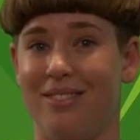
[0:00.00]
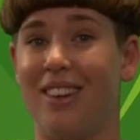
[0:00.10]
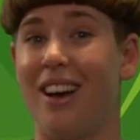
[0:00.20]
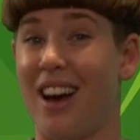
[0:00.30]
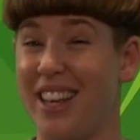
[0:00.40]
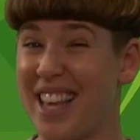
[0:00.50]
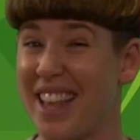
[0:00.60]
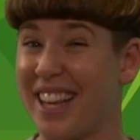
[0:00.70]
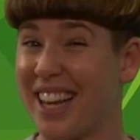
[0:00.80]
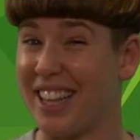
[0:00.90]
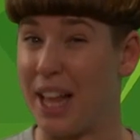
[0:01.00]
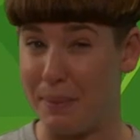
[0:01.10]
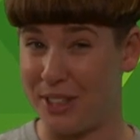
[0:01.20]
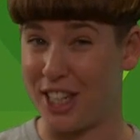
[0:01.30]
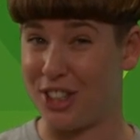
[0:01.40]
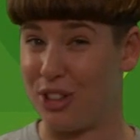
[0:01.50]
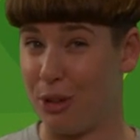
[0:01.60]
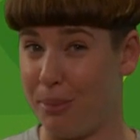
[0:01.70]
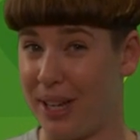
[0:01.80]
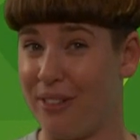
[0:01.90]
I sound like a climate change
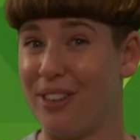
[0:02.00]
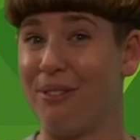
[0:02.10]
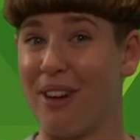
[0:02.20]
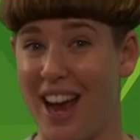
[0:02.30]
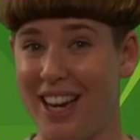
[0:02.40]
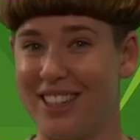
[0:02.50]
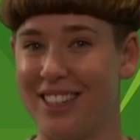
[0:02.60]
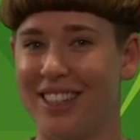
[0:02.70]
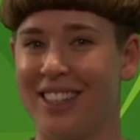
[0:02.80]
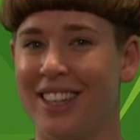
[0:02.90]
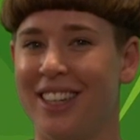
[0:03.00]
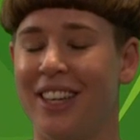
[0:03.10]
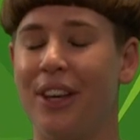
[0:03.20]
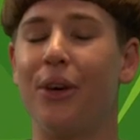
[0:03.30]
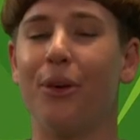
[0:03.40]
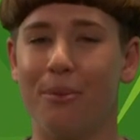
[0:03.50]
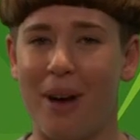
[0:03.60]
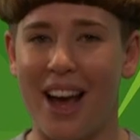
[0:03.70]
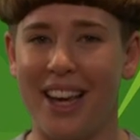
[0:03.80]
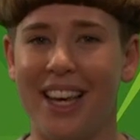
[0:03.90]
superhero, right? Who am
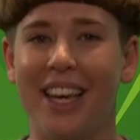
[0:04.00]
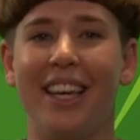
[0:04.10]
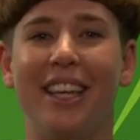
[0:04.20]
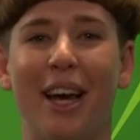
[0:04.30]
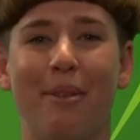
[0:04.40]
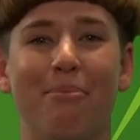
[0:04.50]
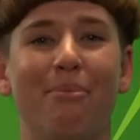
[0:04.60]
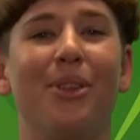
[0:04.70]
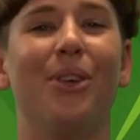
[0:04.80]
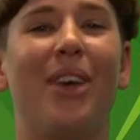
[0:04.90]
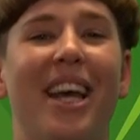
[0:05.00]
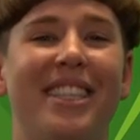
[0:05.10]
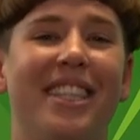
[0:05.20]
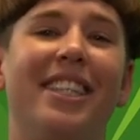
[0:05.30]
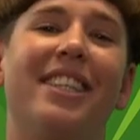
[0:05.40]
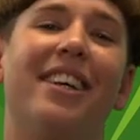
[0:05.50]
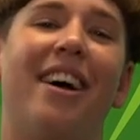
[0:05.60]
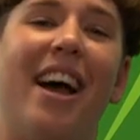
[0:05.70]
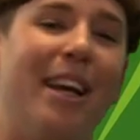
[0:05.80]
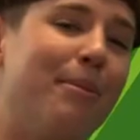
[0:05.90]
I? Yep, you guessed it,
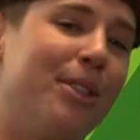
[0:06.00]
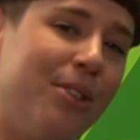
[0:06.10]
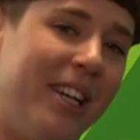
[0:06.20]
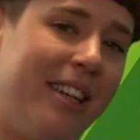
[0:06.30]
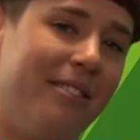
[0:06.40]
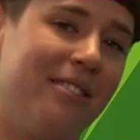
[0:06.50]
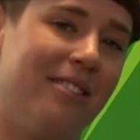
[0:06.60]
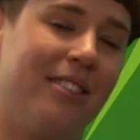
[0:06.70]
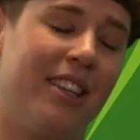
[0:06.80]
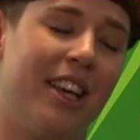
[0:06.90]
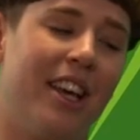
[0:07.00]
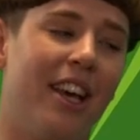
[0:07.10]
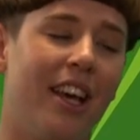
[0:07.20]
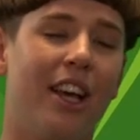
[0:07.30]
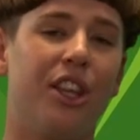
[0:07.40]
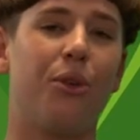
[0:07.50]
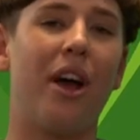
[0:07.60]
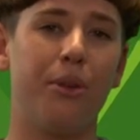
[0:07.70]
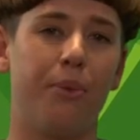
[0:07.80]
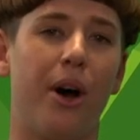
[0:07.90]
I am a tree. Throughout
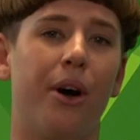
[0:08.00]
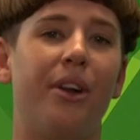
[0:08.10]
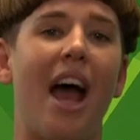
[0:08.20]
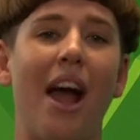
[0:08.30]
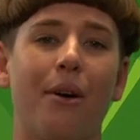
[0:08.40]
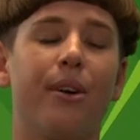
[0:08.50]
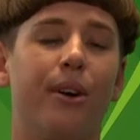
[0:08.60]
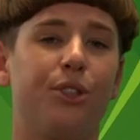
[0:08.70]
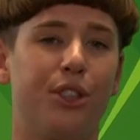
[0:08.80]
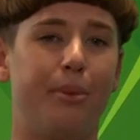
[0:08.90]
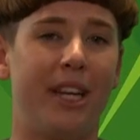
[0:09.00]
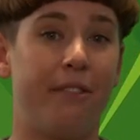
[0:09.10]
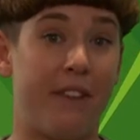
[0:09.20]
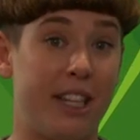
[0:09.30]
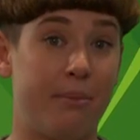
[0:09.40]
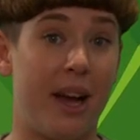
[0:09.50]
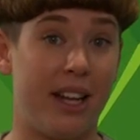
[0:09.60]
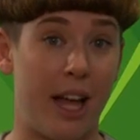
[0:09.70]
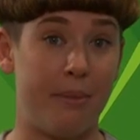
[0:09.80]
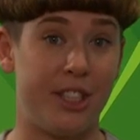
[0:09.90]
the world, agriculture is being affected by
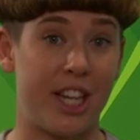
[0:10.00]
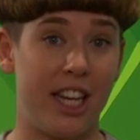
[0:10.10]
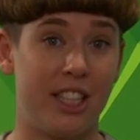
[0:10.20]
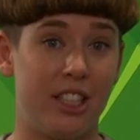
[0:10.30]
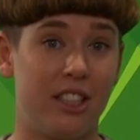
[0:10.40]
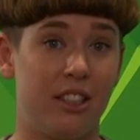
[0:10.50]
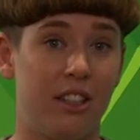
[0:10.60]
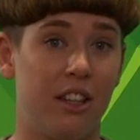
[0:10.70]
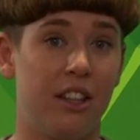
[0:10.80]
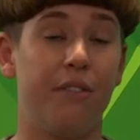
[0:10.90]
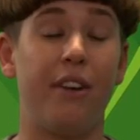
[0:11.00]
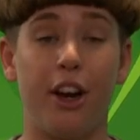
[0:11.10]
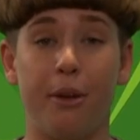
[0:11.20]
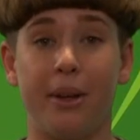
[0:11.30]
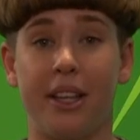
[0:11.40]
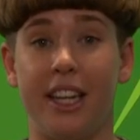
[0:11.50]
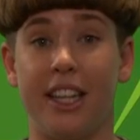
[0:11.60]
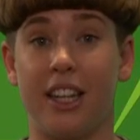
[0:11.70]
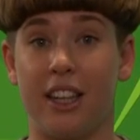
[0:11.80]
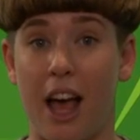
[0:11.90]
climate change. The variability in the
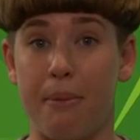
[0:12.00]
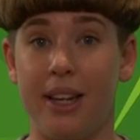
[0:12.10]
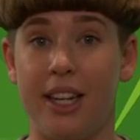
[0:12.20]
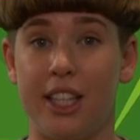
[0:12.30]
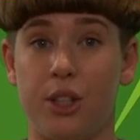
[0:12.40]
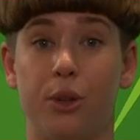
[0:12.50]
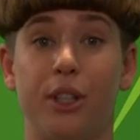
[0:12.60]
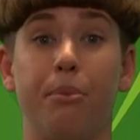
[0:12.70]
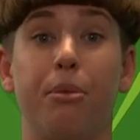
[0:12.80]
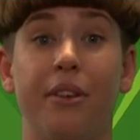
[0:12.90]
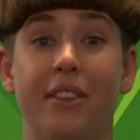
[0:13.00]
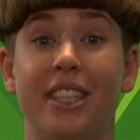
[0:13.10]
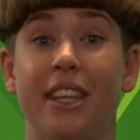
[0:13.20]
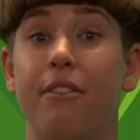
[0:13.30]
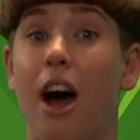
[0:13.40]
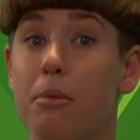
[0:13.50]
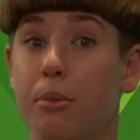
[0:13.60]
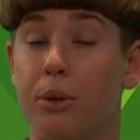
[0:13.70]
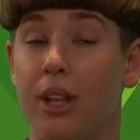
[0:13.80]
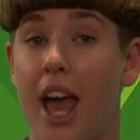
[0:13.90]
climate is causing previously
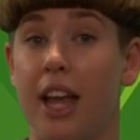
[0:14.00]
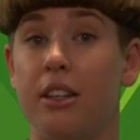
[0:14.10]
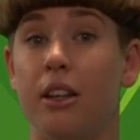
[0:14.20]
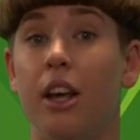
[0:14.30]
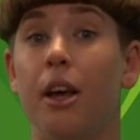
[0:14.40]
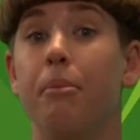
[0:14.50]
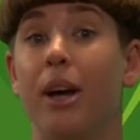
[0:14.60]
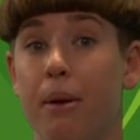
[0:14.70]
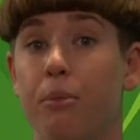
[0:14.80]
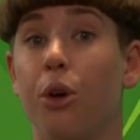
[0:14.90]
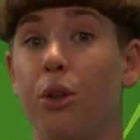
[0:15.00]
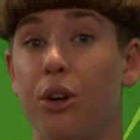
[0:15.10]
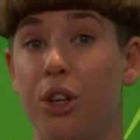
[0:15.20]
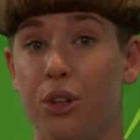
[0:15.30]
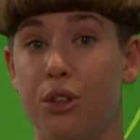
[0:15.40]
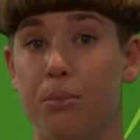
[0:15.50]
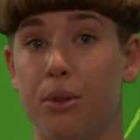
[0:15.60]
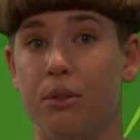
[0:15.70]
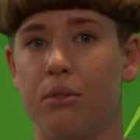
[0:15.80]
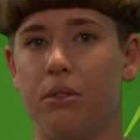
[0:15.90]
farmable land become no longer usable.